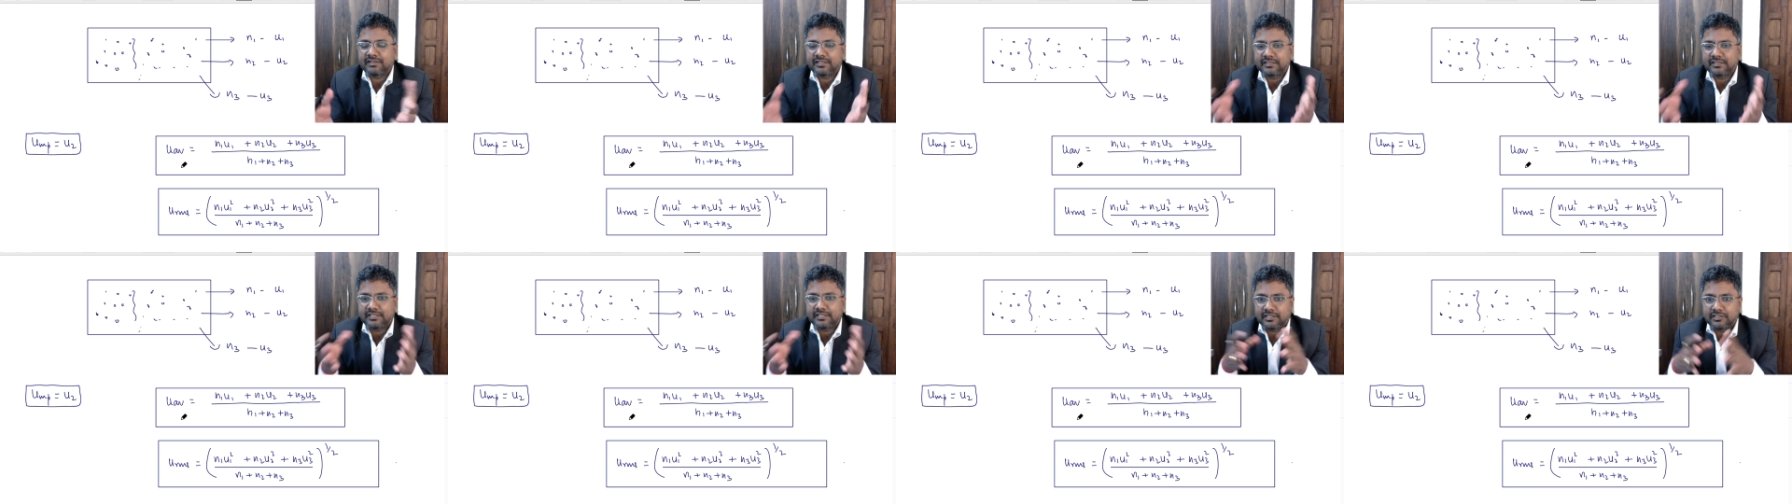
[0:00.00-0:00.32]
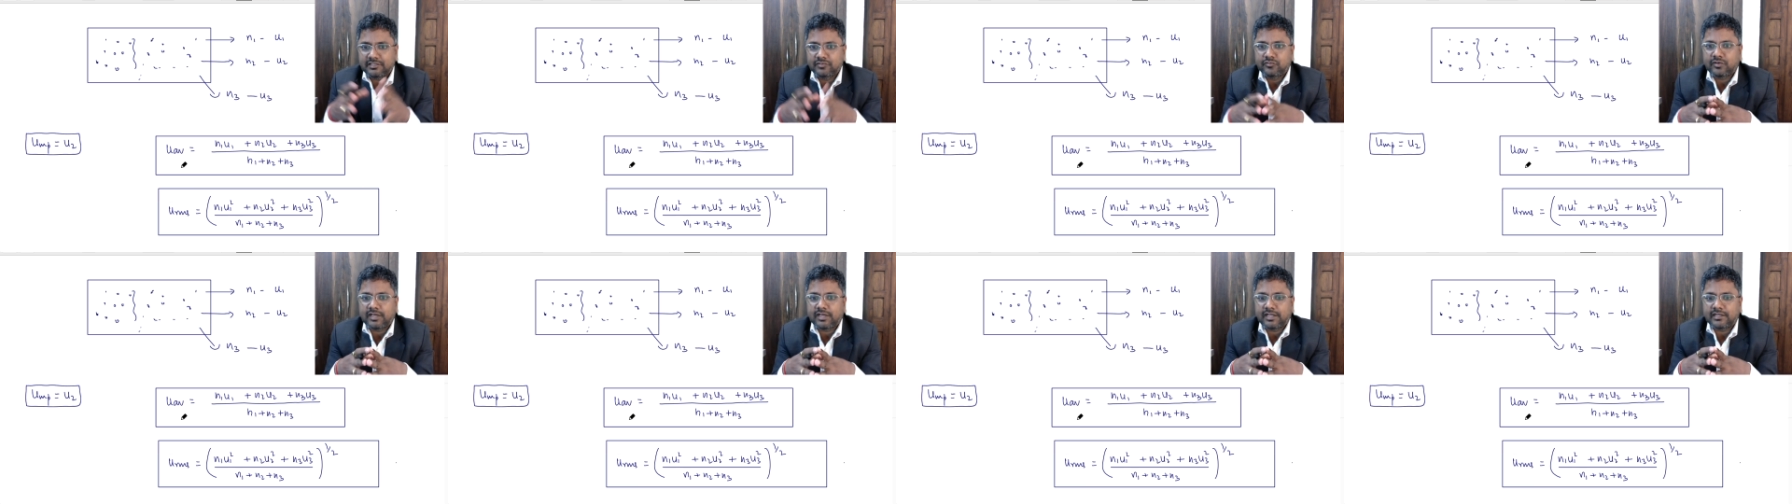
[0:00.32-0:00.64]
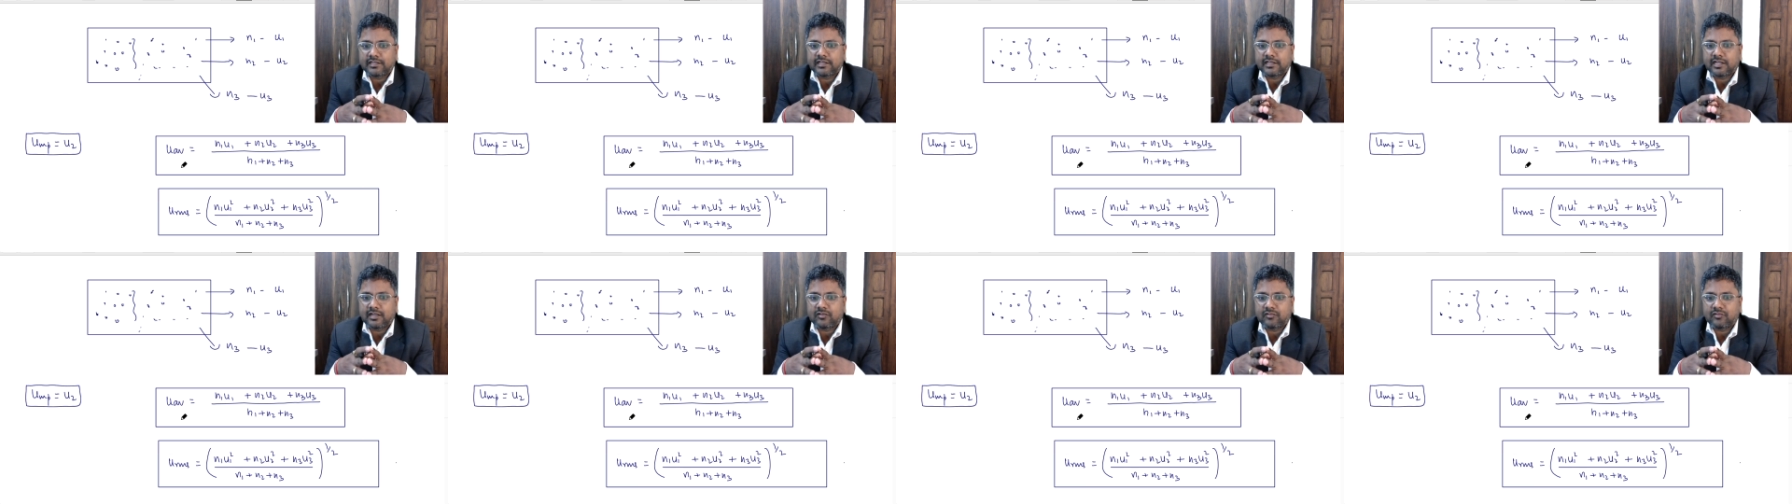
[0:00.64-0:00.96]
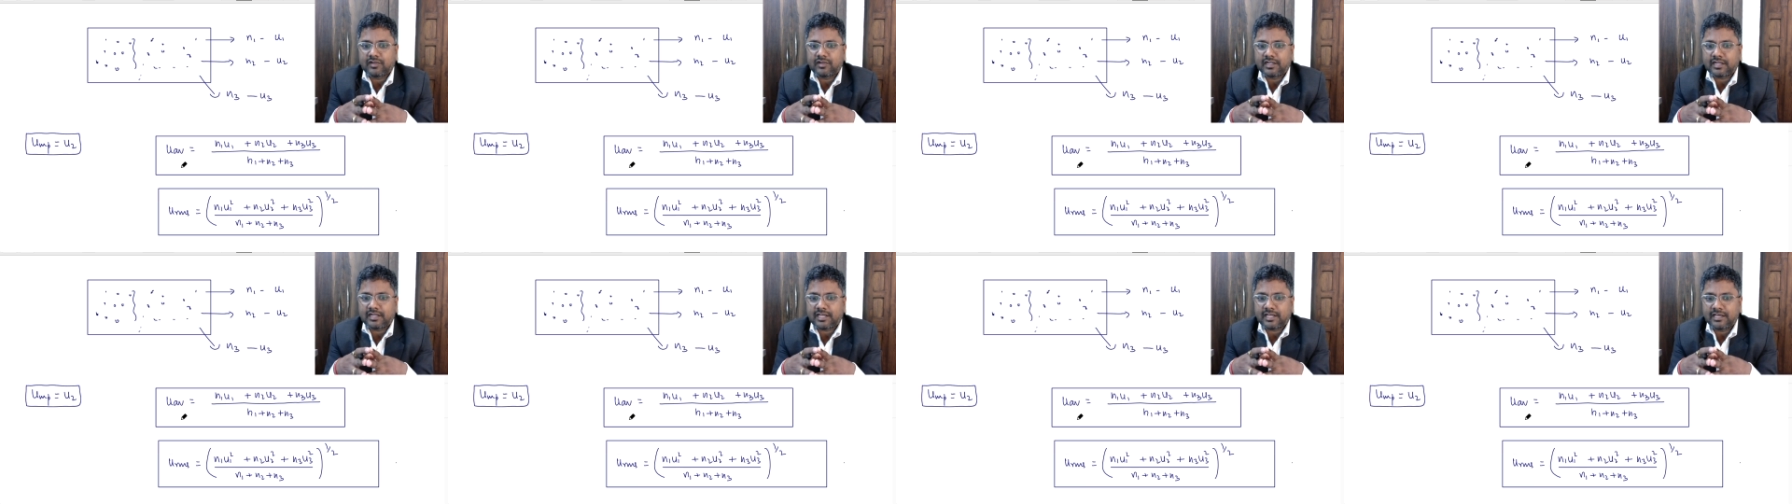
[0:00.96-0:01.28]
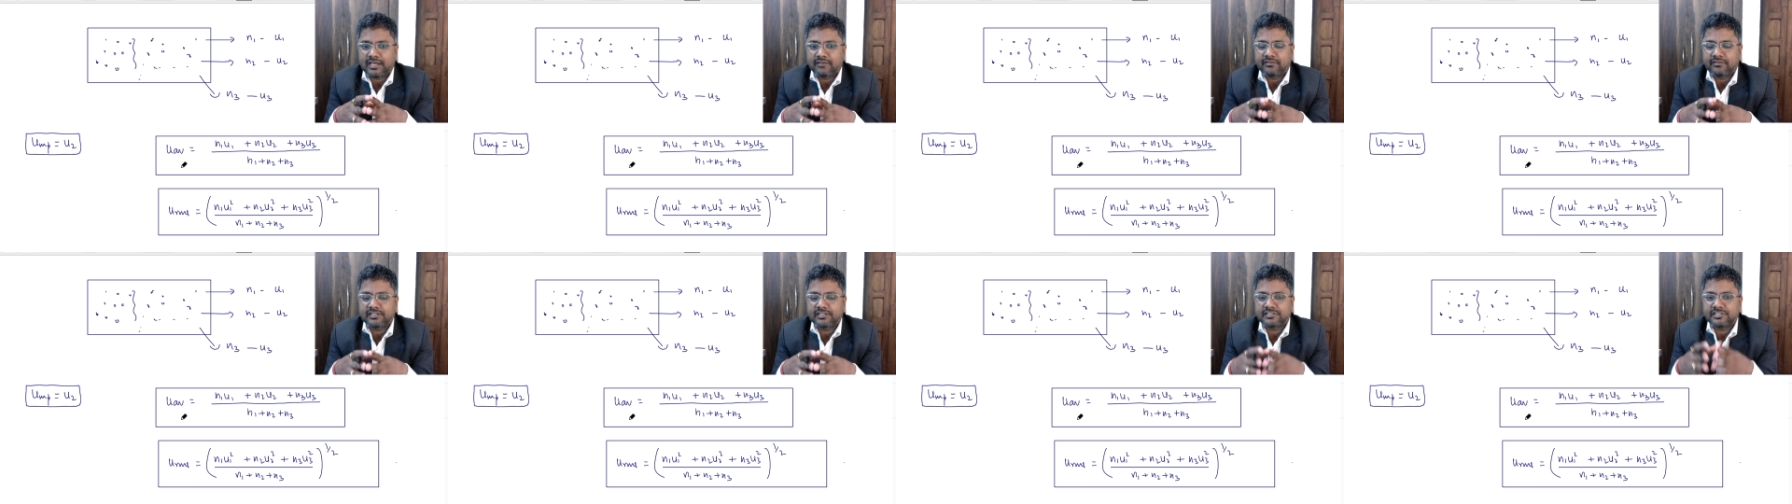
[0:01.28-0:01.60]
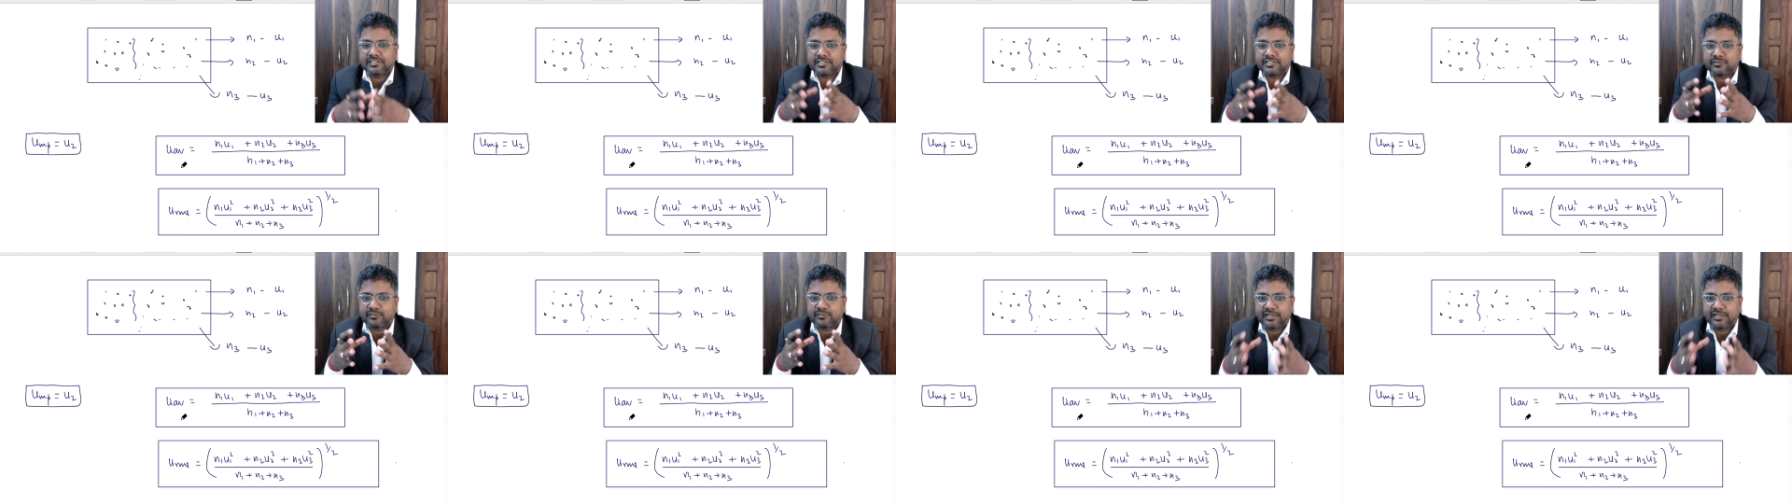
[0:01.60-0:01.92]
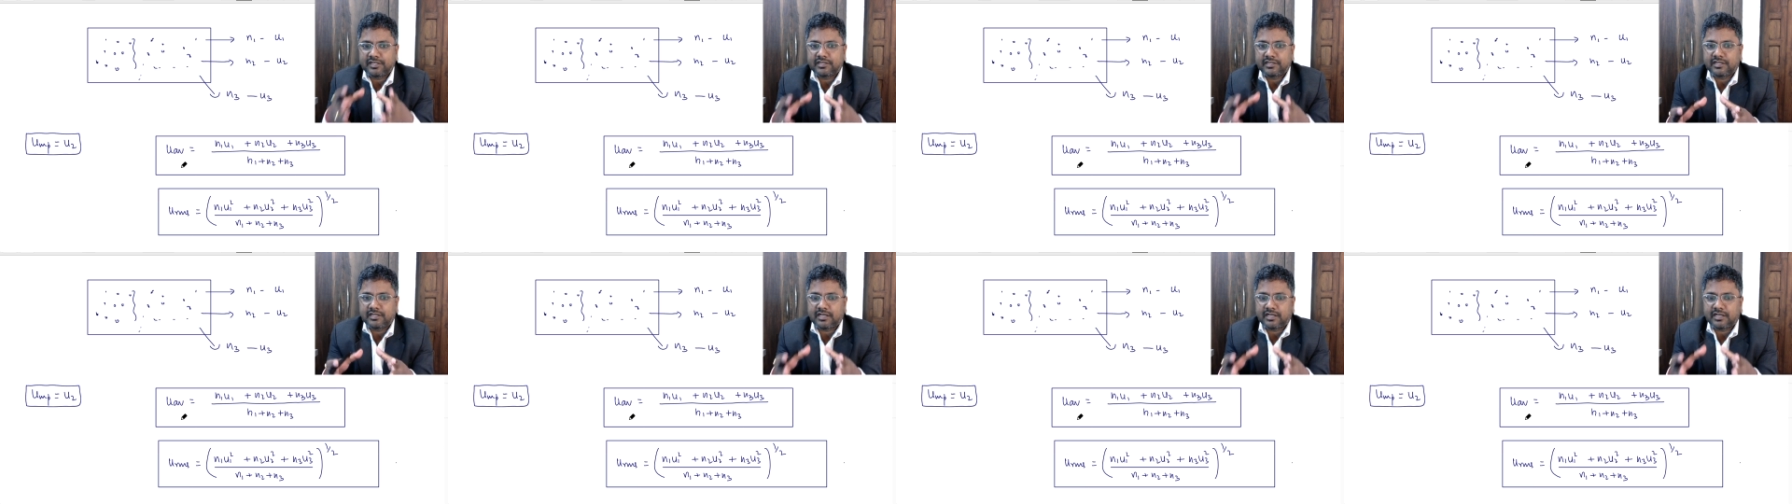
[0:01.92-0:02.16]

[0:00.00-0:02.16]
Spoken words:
then you can calculate average speed,